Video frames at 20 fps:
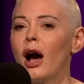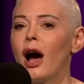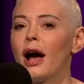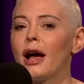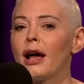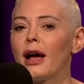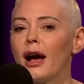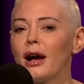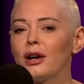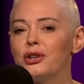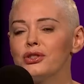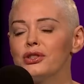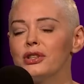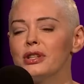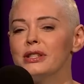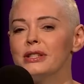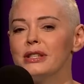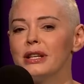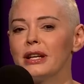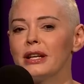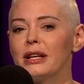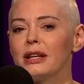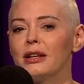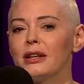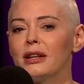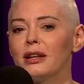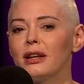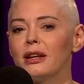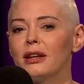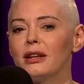I actually didn't.
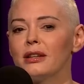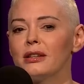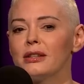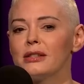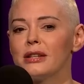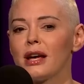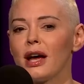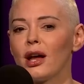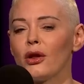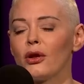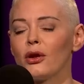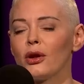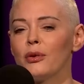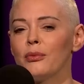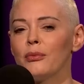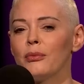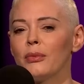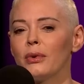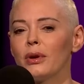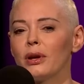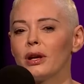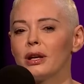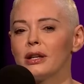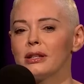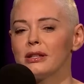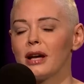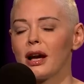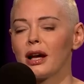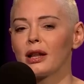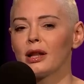Happened? tell him
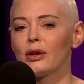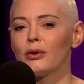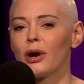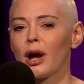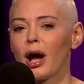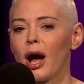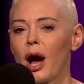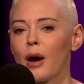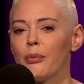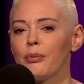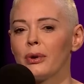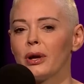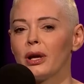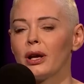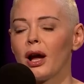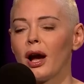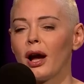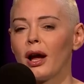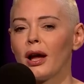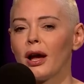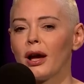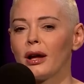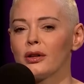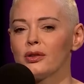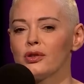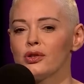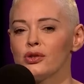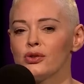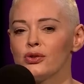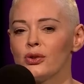exactly what happened, I had a
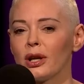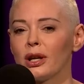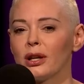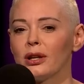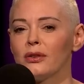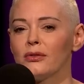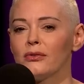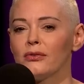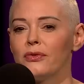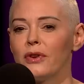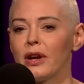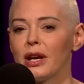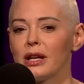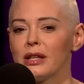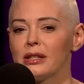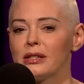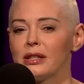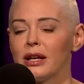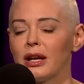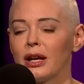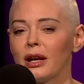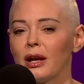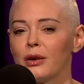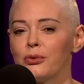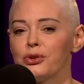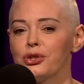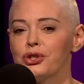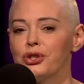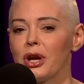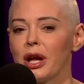stricken face and I
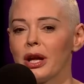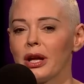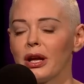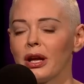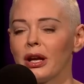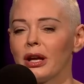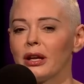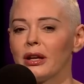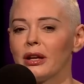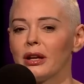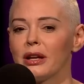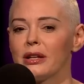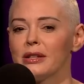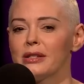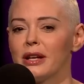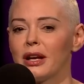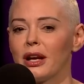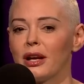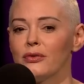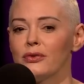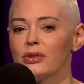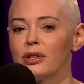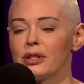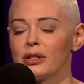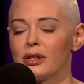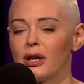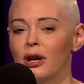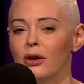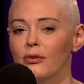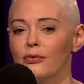was shaking. And I said, I've
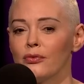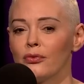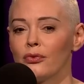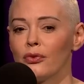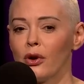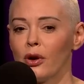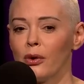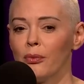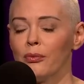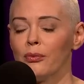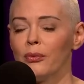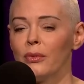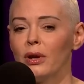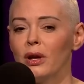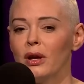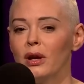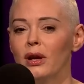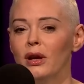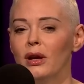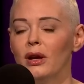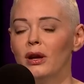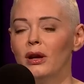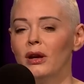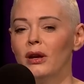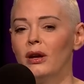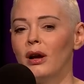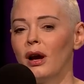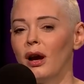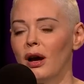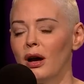just come from
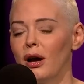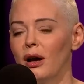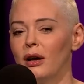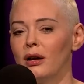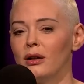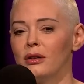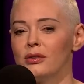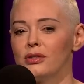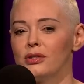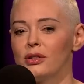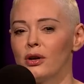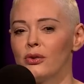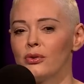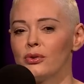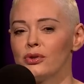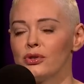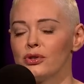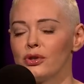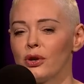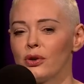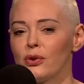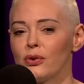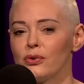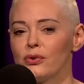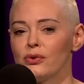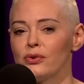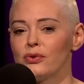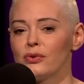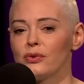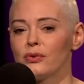uh, so and
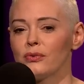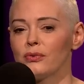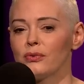so's